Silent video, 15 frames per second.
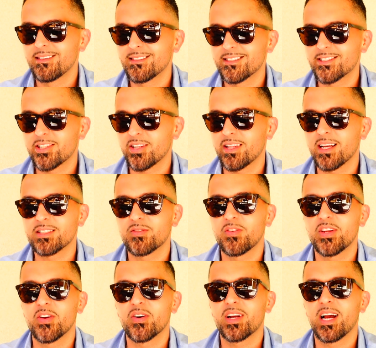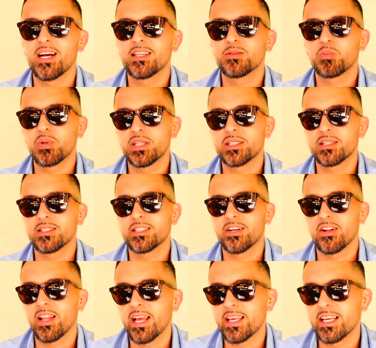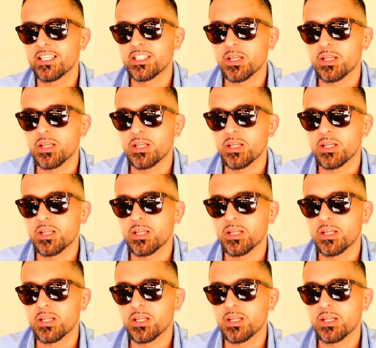Till next video, guys, please consider liking,